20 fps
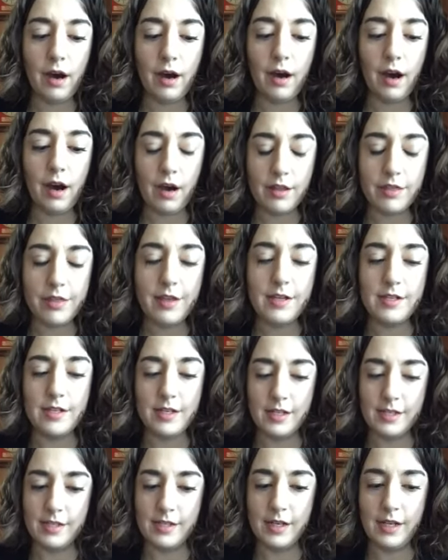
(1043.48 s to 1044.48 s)

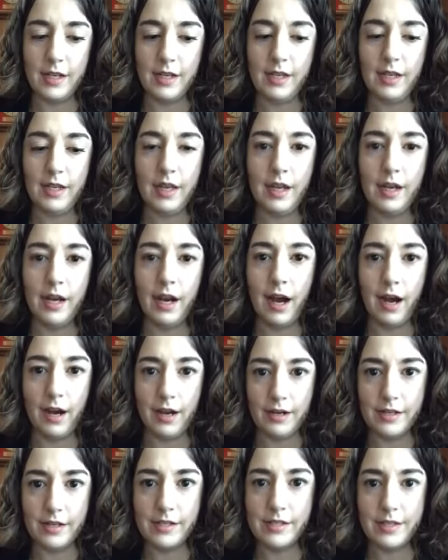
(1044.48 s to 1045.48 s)
authenticity and
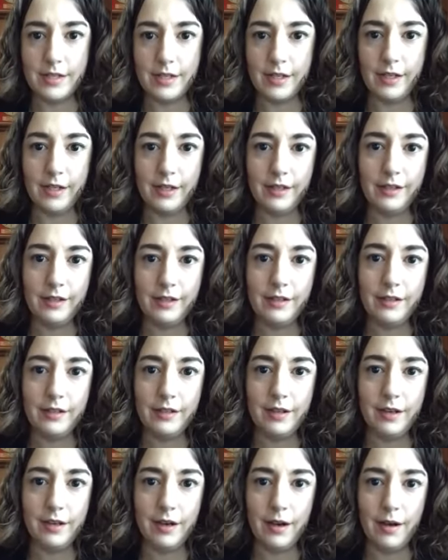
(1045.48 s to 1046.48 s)
honesty
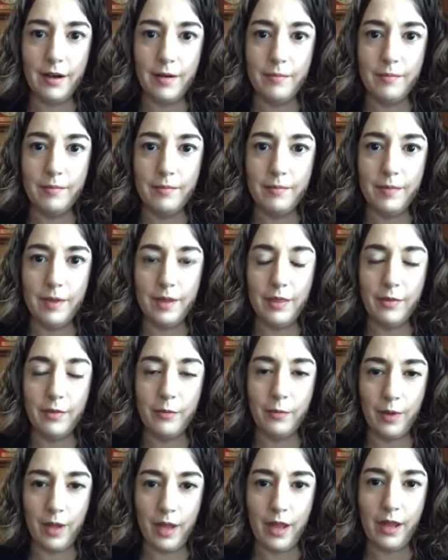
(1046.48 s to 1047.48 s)
um, and the
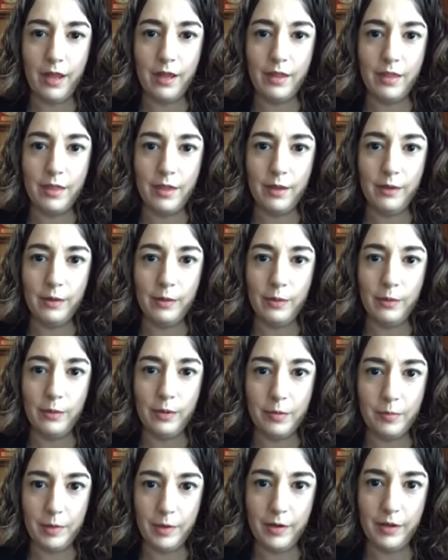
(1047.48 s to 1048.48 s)
way that you
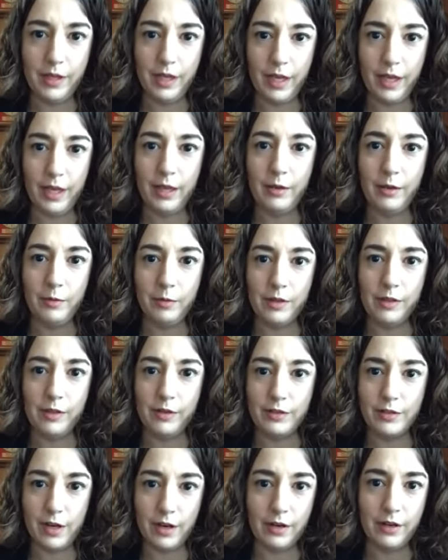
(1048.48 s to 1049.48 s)
communicate with your
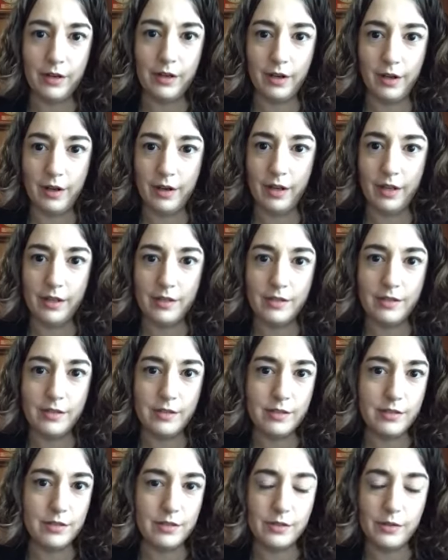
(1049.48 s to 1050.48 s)
target audience
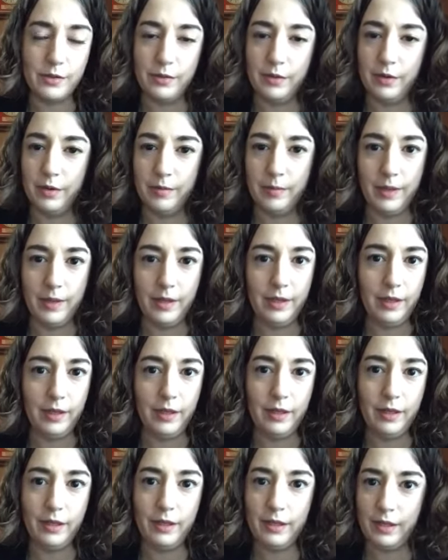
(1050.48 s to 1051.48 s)
is just going to be
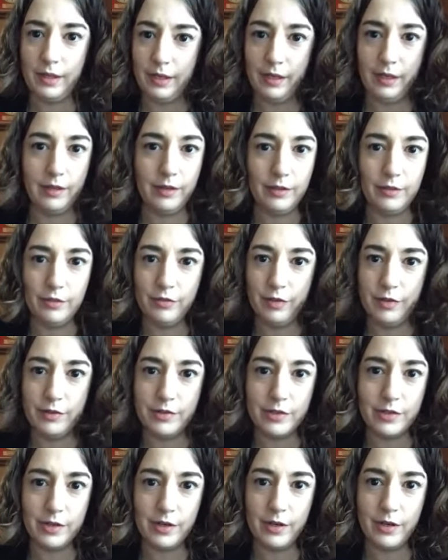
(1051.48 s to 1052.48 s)
key in the
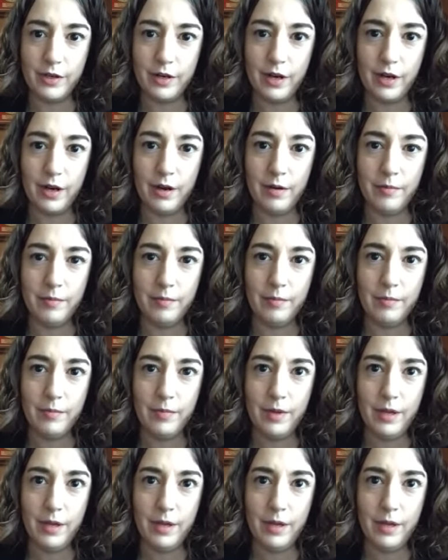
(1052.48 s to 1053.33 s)
future. Um,